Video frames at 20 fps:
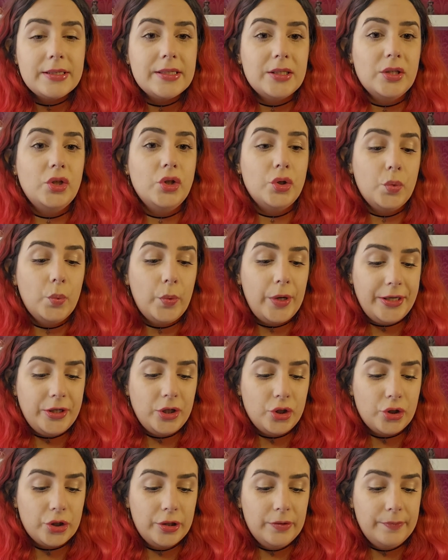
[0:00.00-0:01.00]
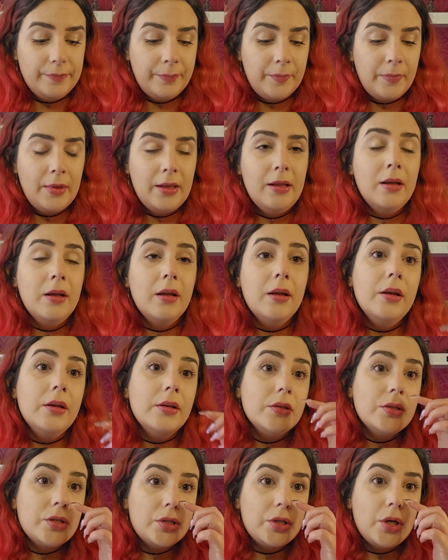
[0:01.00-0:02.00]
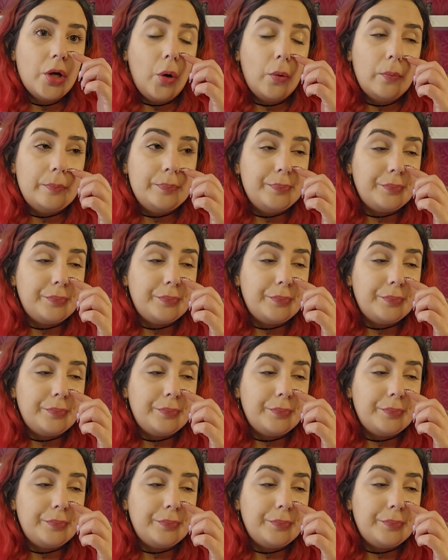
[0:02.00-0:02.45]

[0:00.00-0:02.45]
situation. So,